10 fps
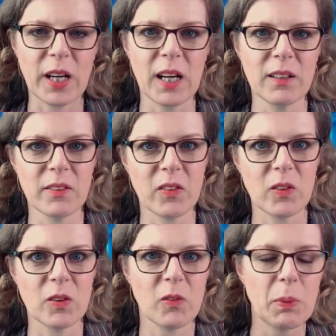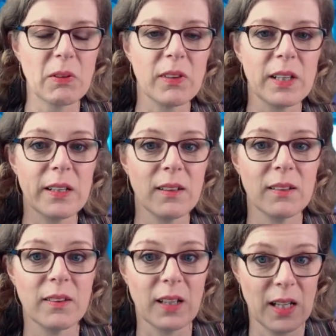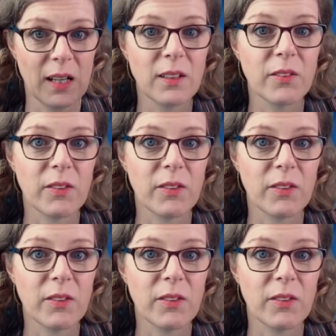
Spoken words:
colors, especially the colors